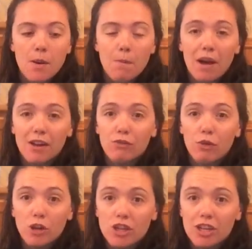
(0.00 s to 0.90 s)
but
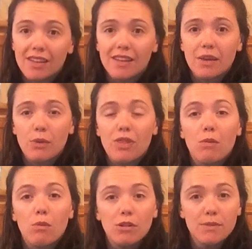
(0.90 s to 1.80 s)
unfortunately, when
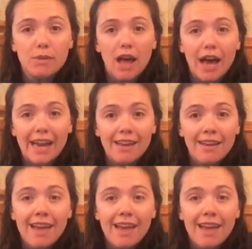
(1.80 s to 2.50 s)
they're multiplied,